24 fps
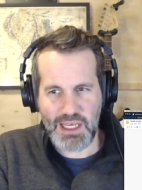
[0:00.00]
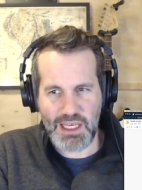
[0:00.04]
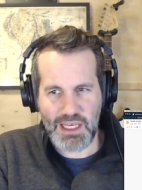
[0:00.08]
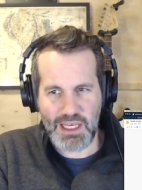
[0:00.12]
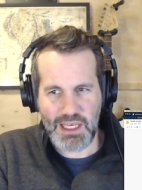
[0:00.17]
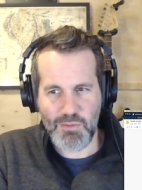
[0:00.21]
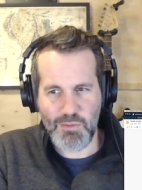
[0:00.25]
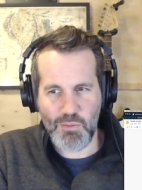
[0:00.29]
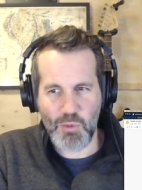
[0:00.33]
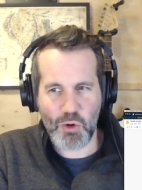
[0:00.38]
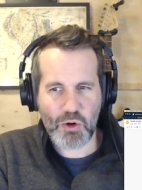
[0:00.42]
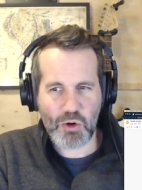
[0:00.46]

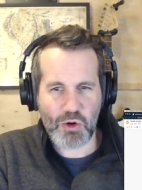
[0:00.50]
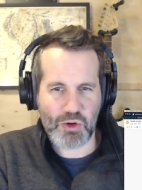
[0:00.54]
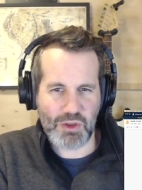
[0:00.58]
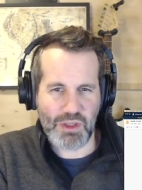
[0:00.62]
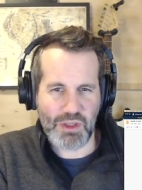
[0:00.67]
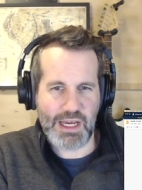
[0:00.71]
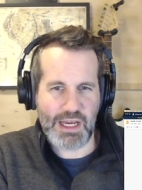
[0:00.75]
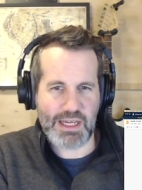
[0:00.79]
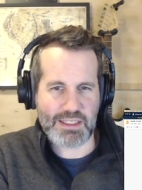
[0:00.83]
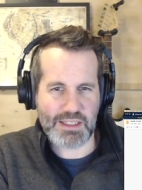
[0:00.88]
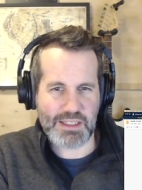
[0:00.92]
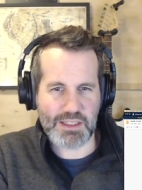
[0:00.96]
more or
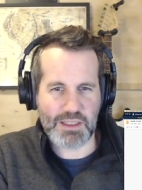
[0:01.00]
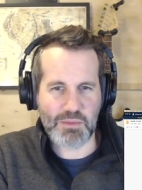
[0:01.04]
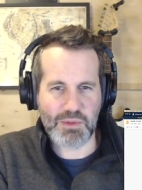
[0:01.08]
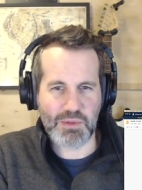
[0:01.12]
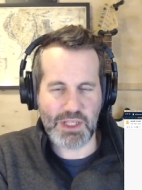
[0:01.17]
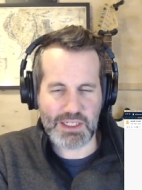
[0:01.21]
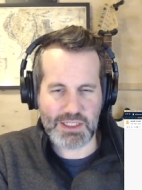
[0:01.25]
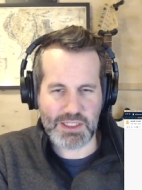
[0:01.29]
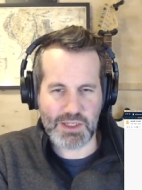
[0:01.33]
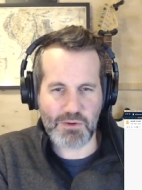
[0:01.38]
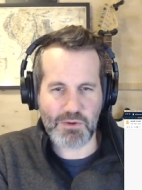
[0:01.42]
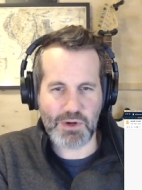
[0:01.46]
less in the
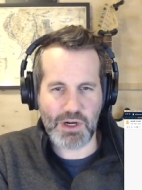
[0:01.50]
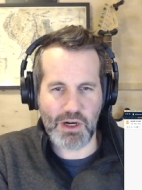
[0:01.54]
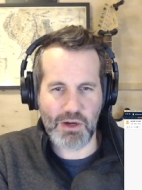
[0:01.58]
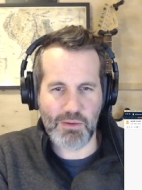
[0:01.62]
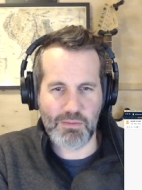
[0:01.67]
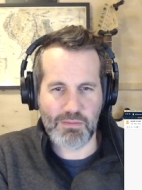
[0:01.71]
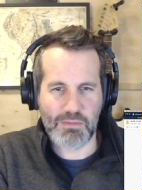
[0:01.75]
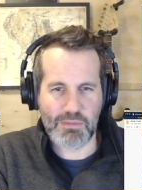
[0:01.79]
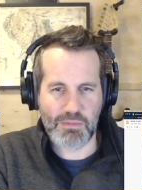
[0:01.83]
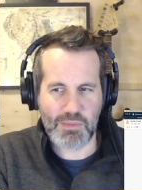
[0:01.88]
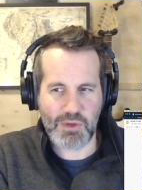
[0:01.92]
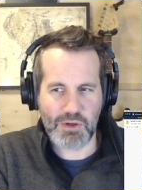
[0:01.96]
Blessed
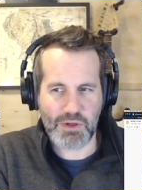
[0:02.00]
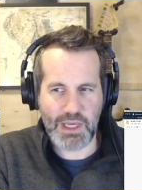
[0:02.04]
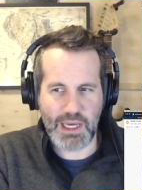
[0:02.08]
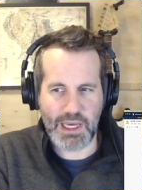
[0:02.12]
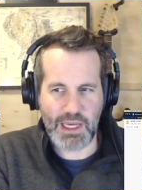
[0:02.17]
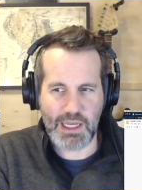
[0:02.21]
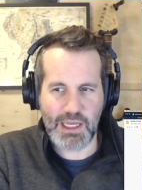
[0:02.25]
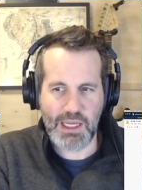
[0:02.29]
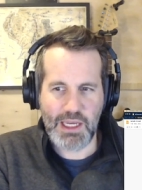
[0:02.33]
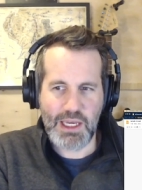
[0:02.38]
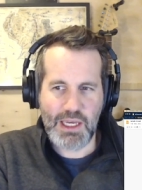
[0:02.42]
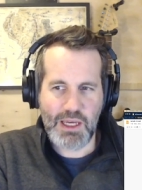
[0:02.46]
Realm,
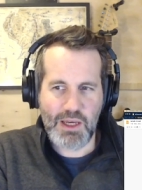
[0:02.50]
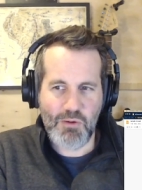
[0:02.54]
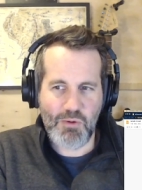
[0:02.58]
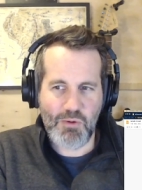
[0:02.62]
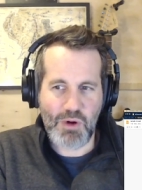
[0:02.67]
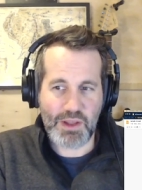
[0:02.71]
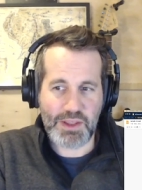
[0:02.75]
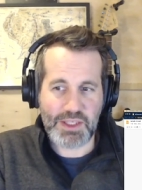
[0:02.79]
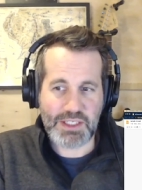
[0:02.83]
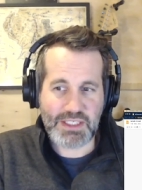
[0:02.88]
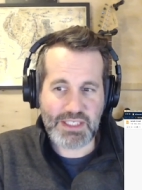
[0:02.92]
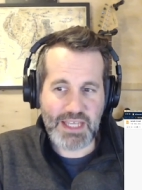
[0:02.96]
okay?
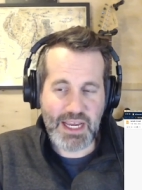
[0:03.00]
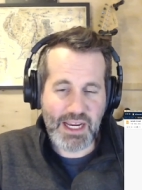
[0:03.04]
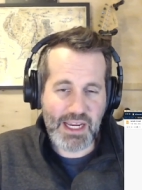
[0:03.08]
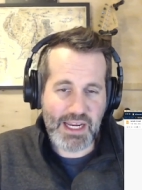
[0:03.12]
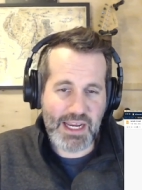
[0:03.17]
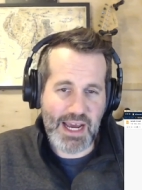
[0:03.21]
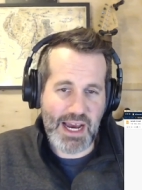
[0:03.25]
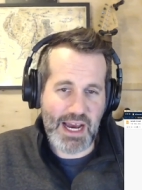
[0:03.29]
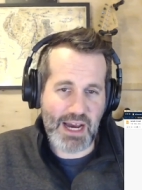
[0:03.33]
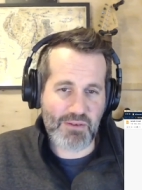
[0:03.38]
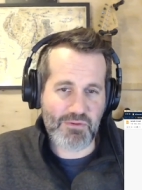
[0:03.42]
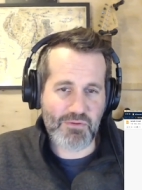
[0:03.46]
While the second
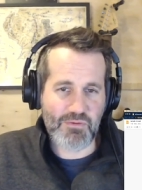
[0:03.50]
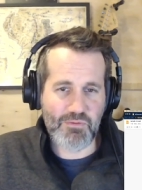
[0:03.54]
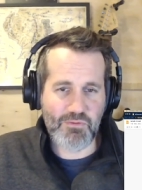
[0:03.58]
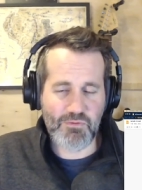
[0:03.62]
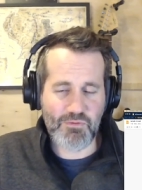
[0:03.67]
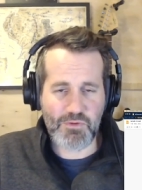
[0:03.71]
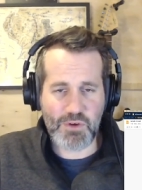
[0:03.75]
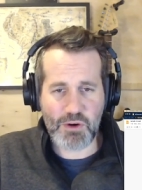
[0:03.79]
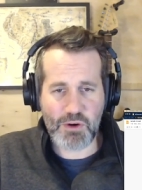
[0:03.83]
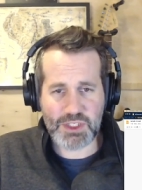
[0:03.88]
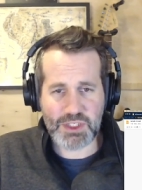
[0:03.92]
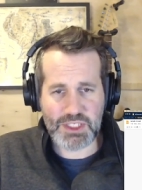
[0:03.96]
half
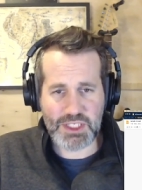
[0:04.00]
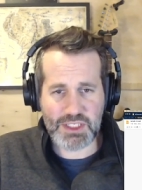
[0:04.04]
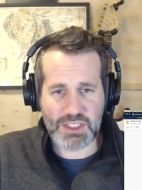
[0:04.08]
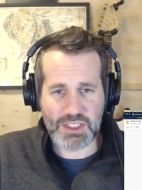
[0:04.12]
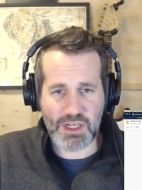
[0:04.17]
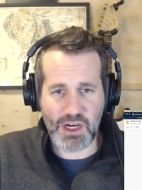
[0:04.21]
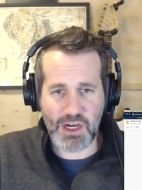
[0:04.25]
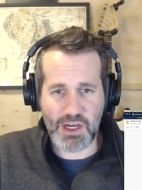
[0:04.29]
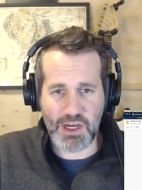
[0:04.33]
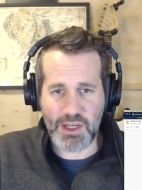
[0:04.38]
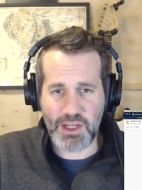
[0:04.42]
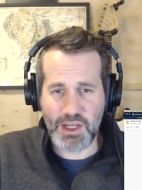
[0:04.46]
focuses
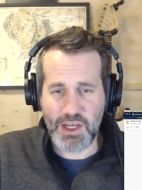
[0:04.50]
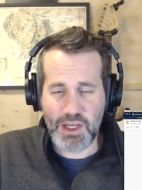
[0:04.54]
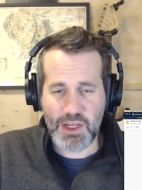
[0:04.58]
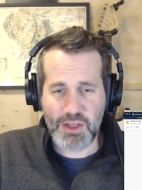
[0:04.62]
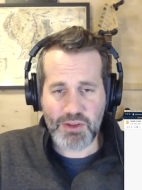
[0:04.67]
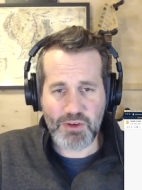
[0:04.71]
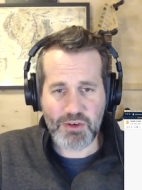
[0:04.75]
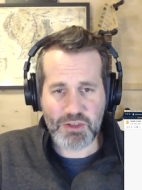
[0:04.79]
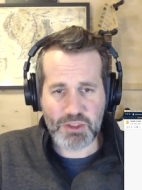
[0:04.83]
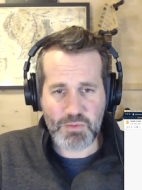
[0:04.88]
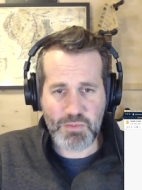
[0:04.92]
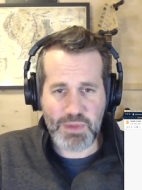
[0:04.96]
on
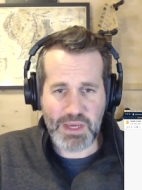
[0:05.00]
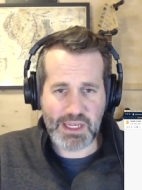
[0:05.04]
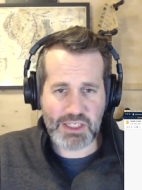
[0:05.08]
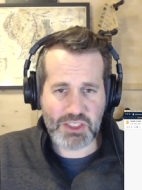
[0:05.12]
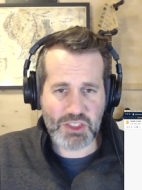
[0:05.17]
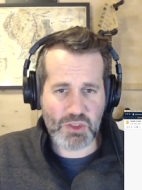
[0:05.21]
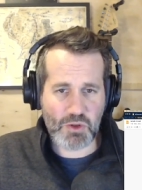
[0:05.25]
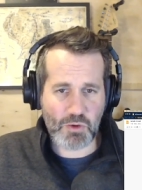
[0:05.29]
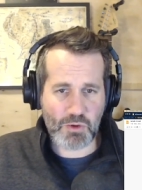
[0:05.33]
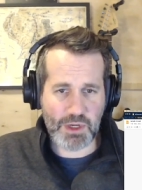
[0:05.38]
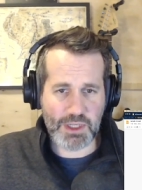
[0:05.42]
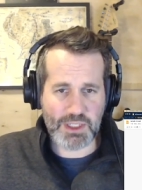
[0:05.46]
those big
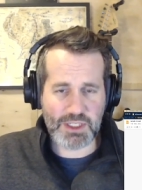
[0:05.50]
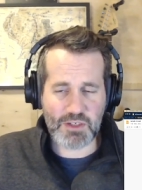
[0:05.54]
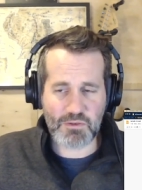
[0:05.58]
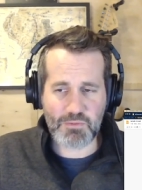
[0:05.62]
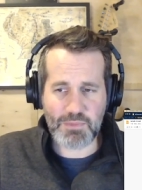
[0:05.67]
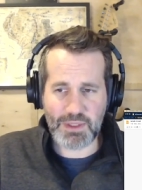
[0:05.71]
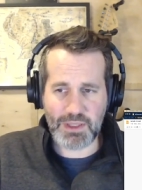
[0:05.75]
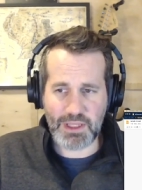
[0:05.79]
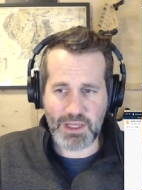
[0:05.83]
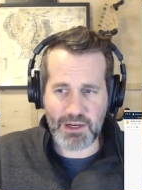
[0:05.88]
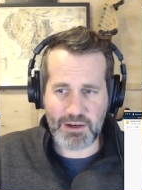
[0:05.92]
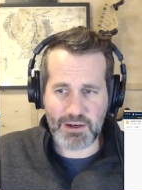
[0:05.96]
stories of
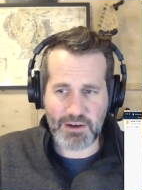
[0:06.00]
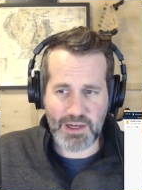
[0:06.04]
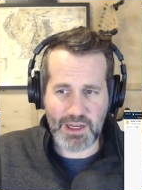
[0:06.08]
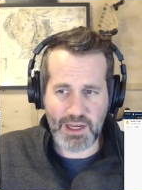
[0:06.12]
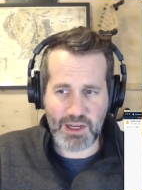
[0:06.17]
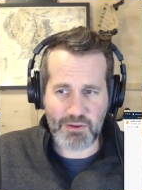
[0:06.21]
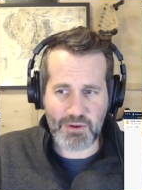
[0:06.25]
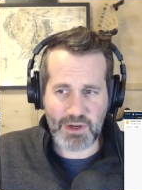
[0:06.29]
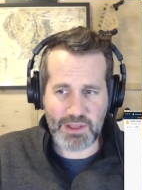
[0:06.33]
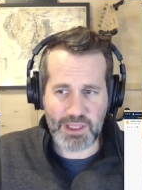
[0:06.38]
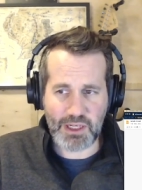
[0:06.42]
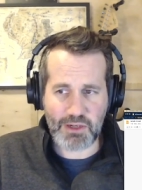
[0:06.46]

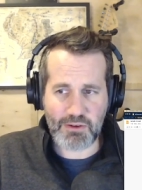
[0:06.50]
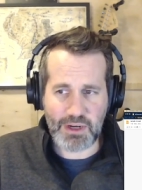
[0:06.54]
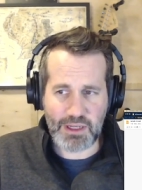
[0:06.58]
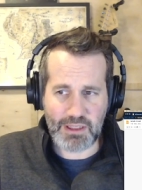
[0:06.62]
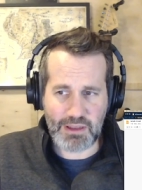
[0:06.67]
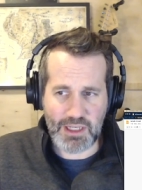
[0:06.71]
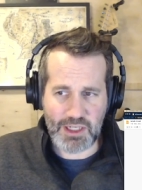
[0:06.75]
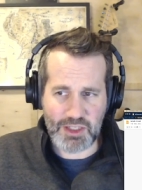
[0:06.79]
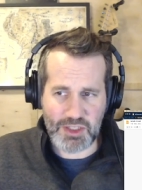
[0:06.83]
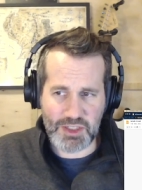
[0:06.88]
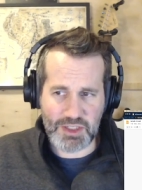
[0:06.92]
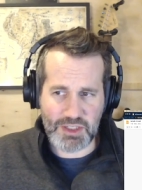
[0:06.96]
Beleriand, right? The great
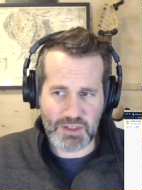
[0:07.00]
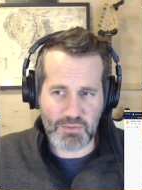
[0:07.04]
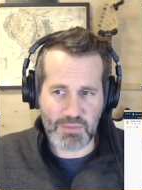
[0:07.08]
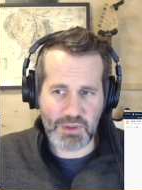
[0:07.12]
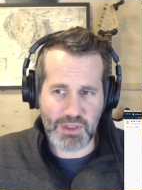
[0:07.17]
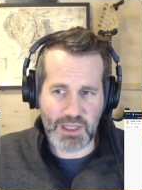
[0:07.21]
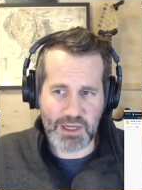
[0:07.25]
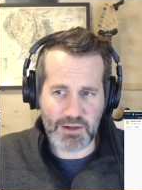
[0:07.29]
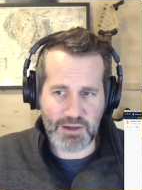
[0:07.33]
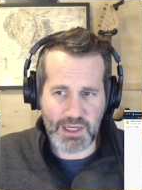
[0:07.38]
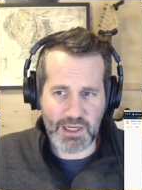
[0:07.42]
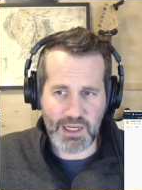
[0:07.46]
legends of
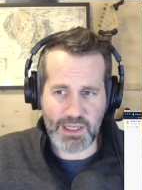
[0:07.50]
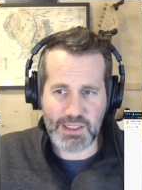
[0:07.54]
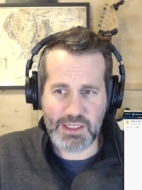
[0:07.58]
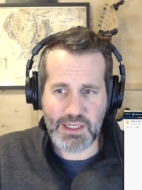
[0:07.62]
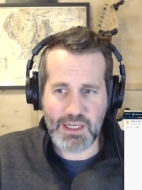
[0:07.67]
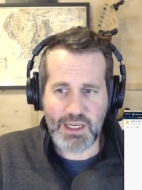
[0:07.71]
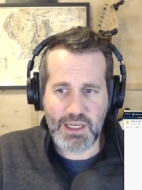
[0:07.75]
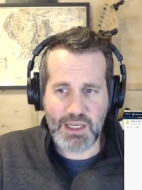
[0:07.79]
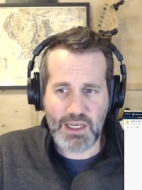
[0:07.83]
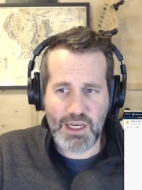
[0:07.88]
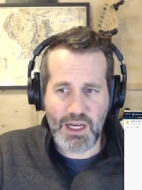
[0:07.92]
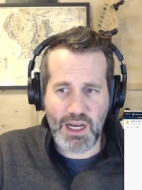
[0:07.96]
Beleriand,
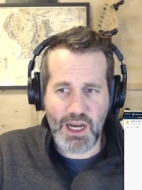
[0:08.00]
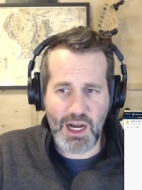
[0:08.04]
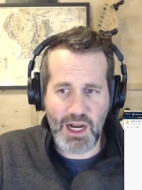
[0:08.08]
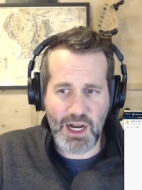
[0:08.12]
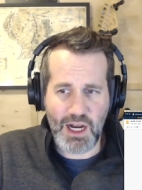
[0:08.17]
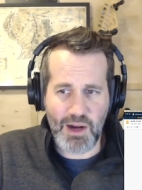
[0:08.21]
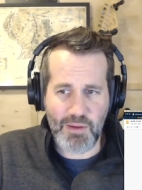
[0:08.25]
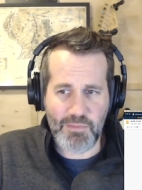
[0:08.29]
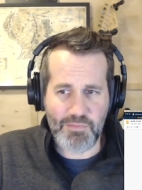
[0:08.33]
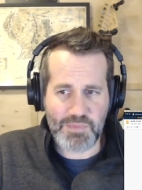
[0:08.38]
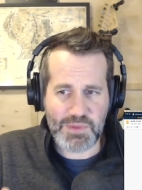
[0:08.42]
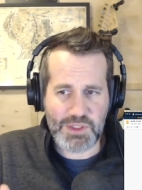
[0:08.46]

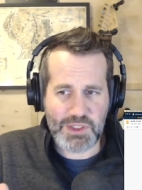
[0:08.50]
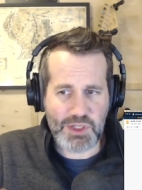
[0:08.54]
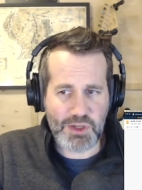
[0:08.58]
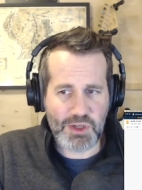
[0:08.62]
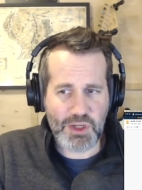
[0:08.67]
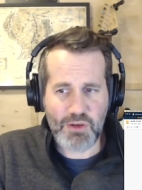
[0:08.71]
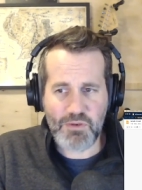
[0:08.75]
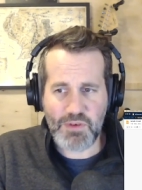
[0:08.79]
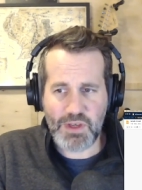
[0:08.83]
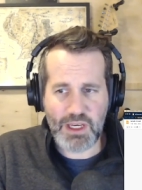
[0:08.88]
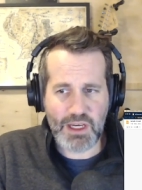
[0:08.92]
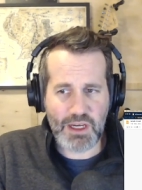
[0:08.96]
um,
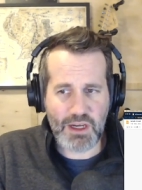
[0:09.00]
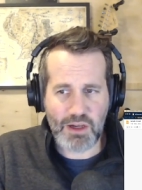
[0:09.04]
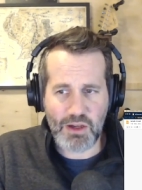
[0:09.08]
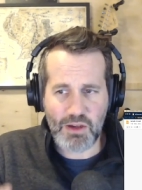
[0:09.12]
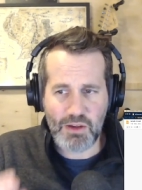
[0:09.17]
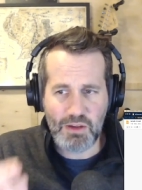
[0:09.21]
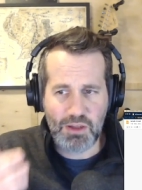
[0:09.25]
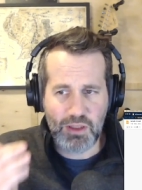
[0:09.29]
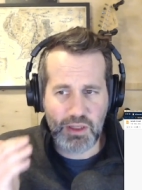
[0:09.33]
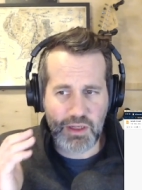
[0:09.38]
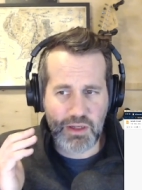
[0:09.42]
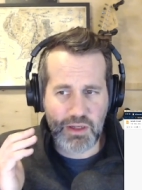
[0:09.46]
Tinuviel